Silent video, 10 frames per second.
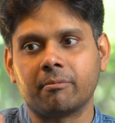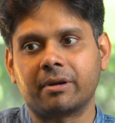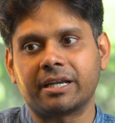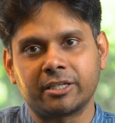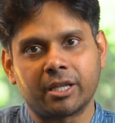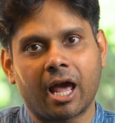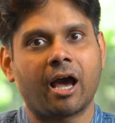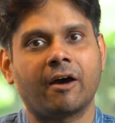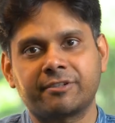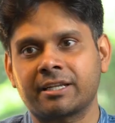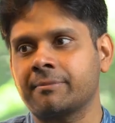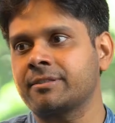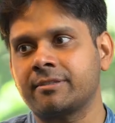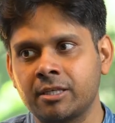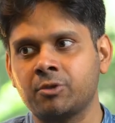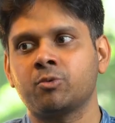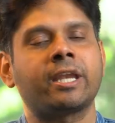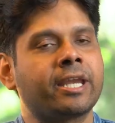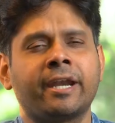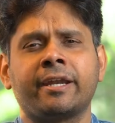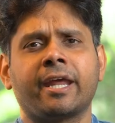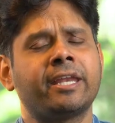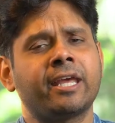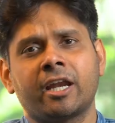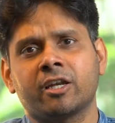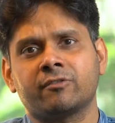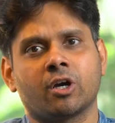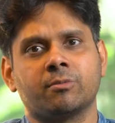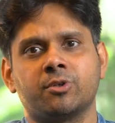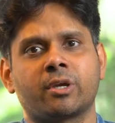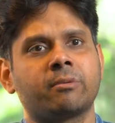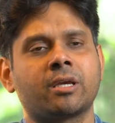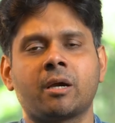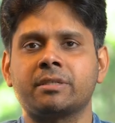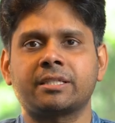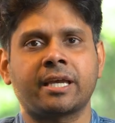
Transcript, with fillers: But after MSc, you can get any kind of jobs. You can become a